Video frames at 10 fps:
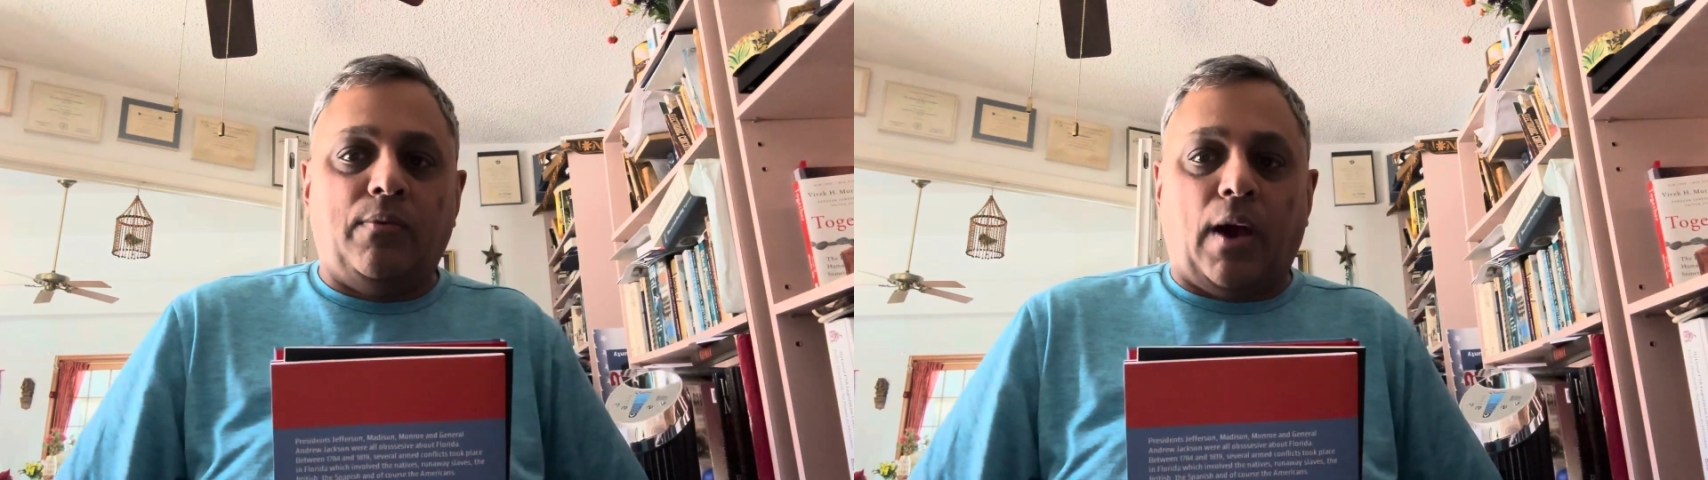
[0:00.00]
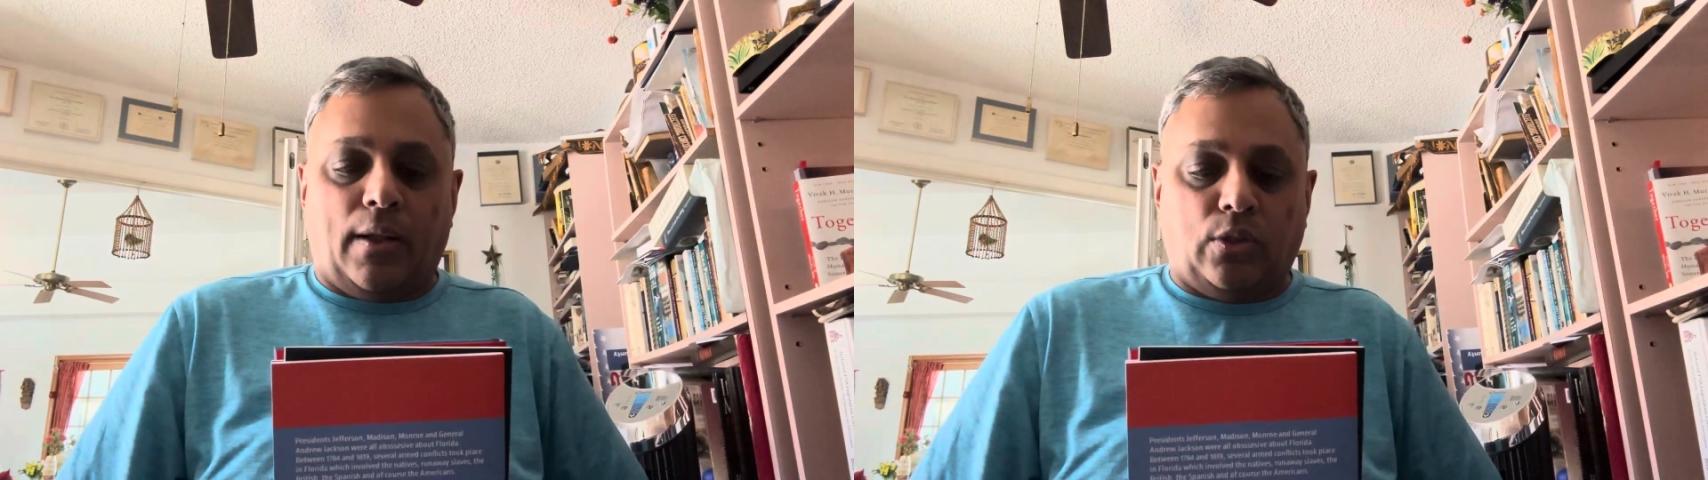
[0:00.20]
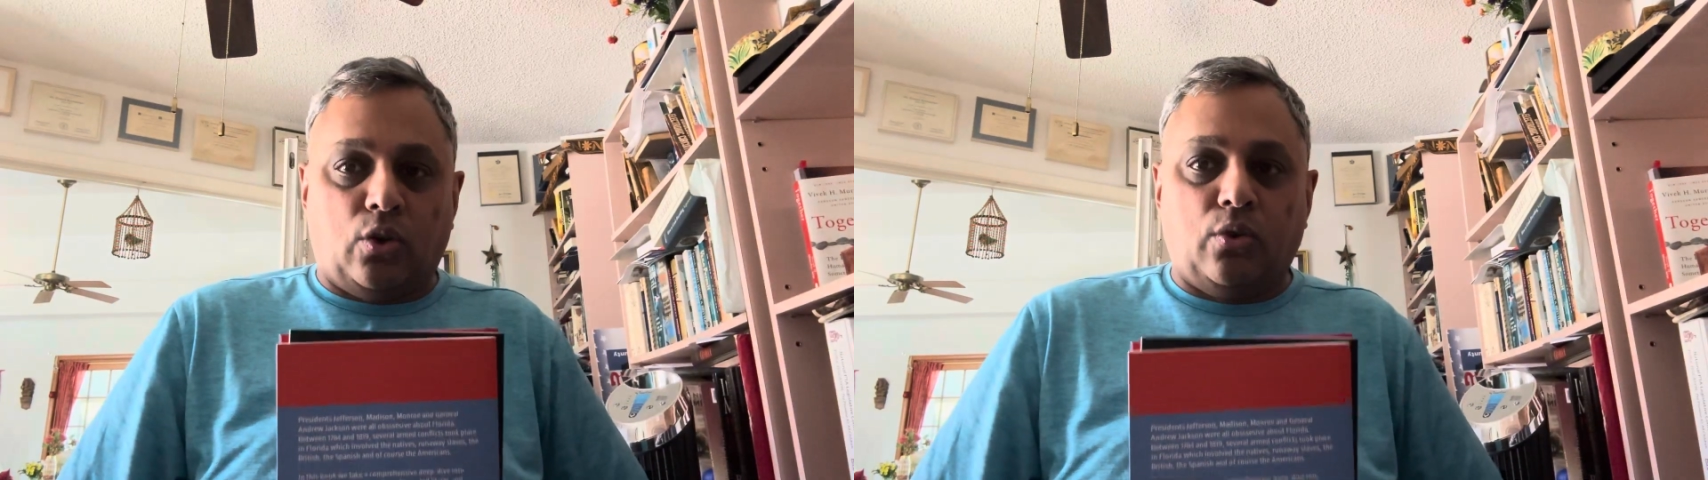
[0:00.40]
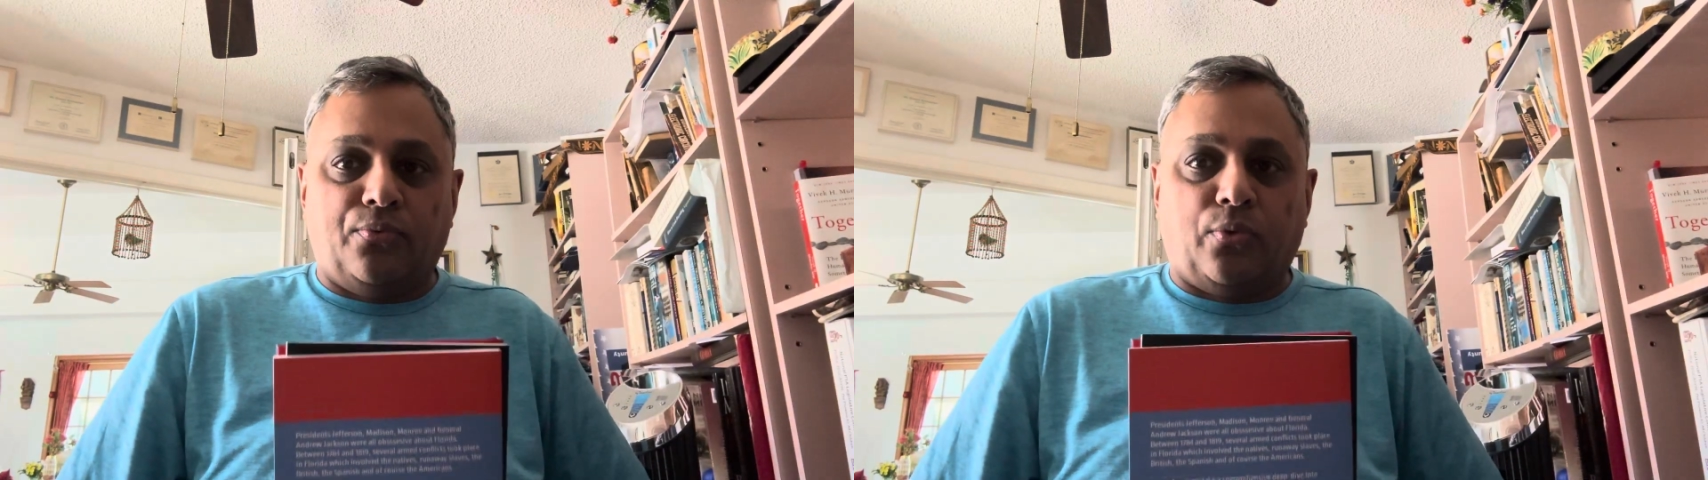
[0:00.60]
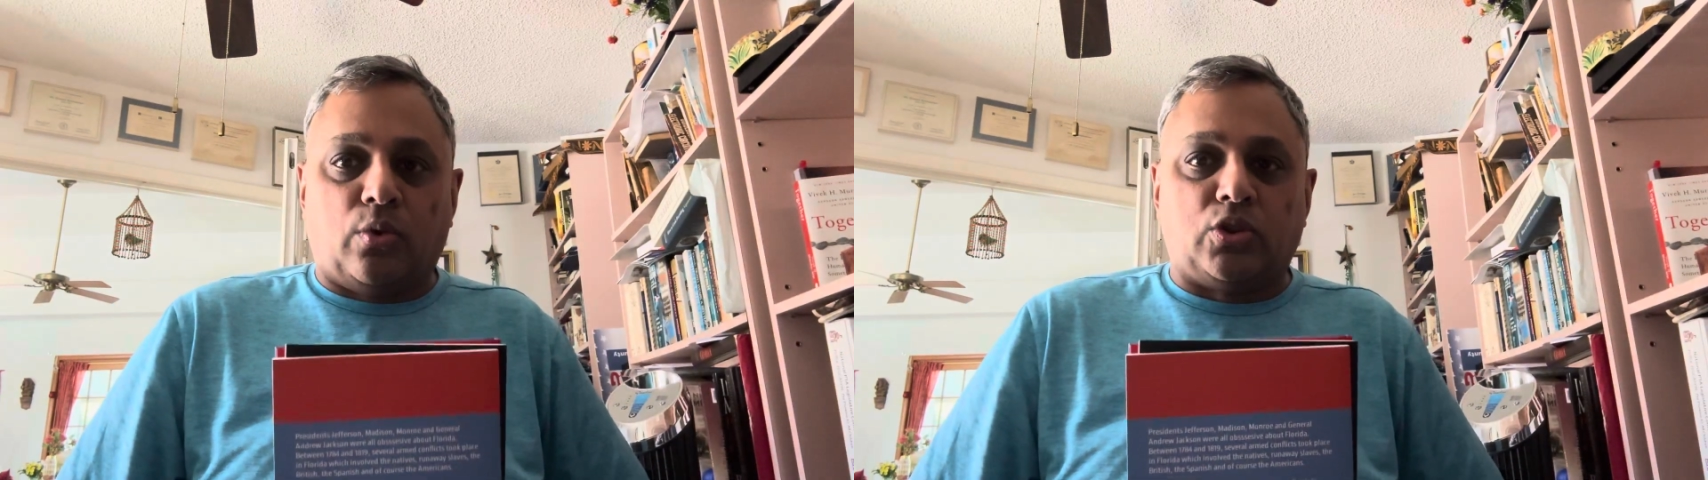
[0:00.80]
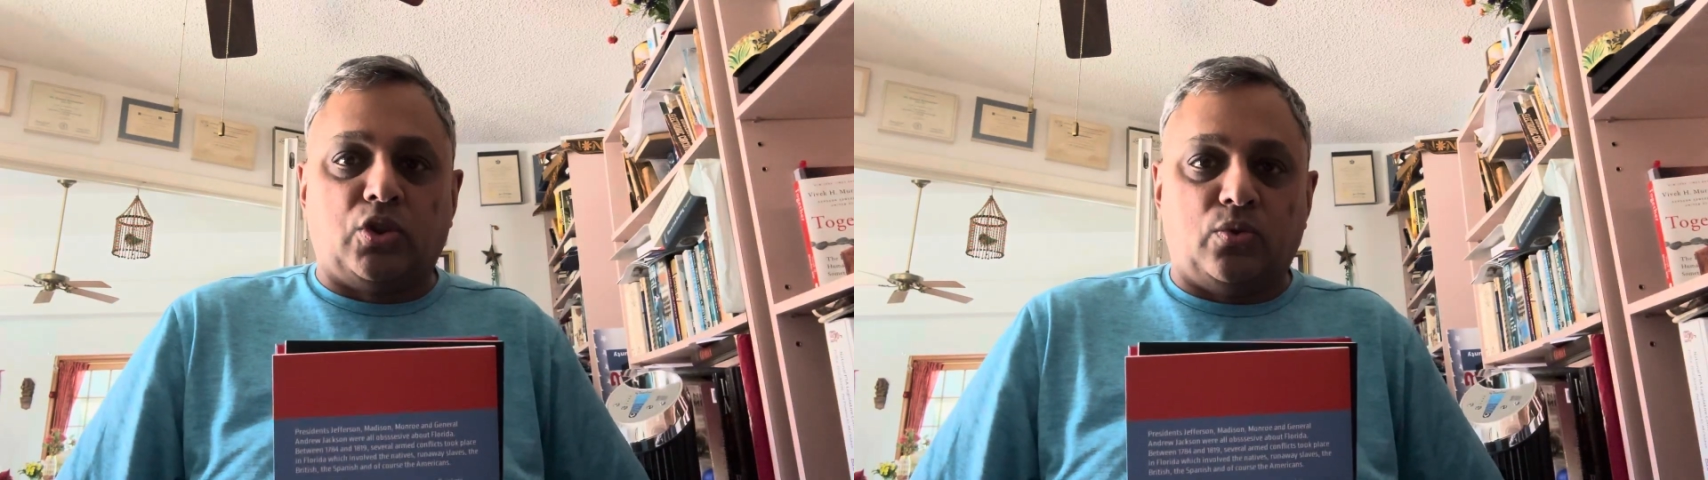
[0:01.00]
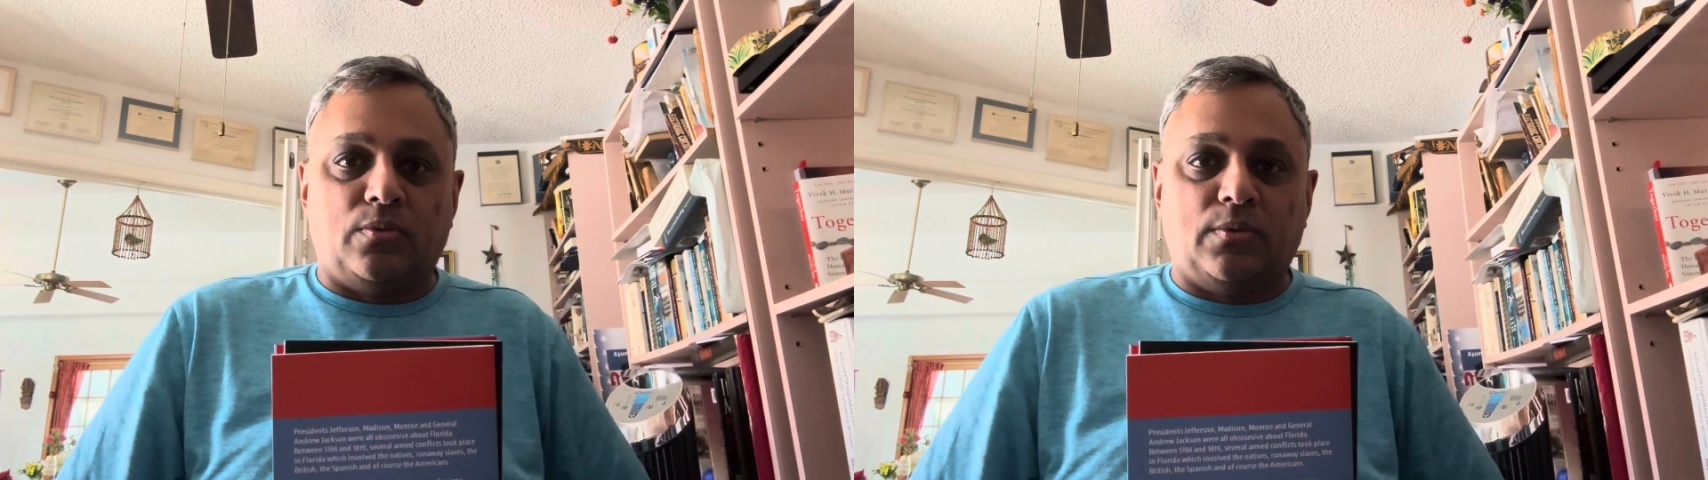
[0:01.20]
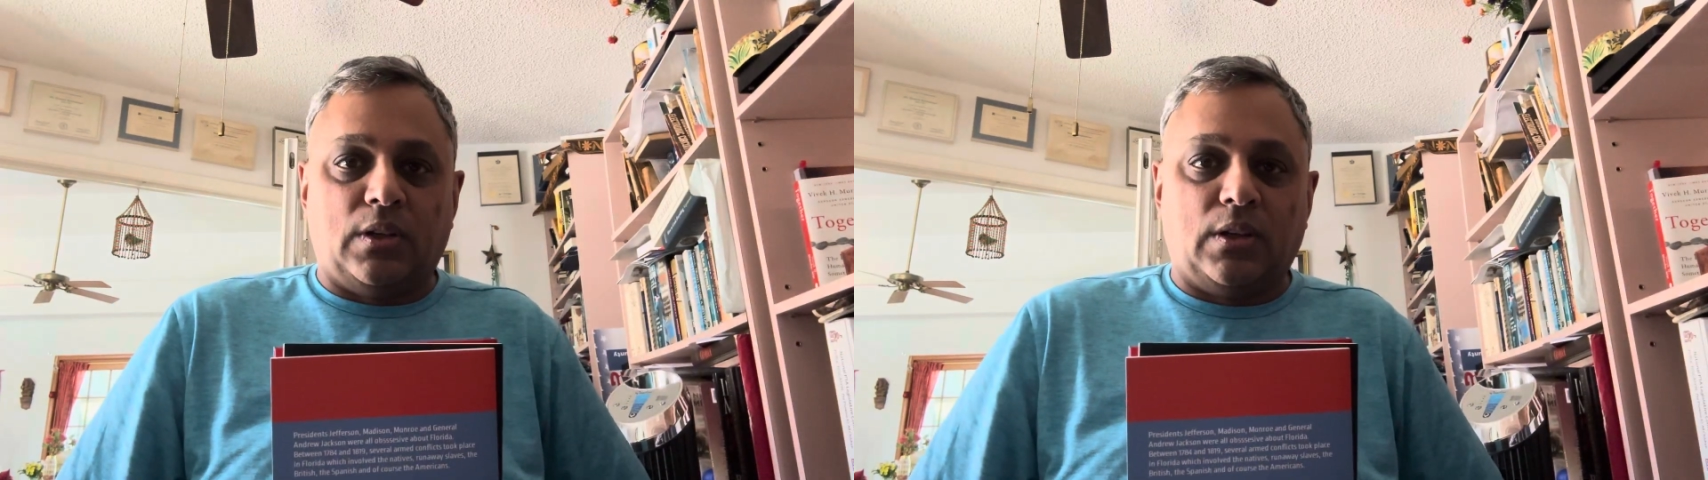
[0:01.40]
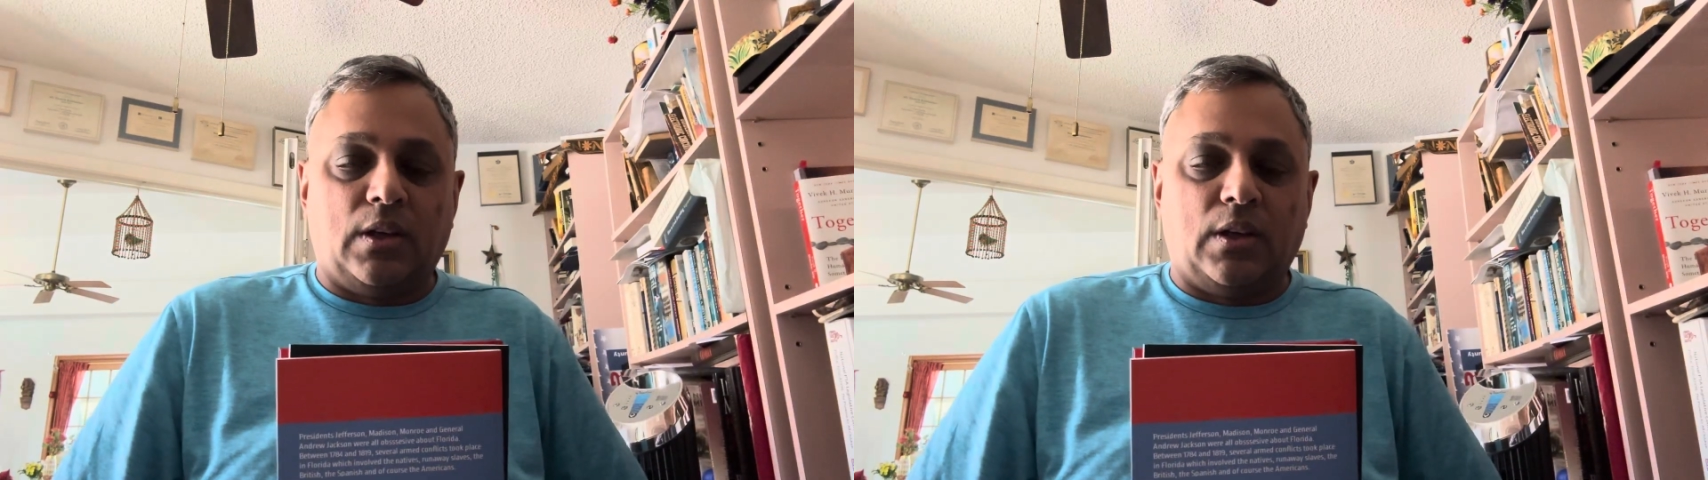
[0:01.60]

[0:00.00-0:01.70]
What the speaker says: got the good fortune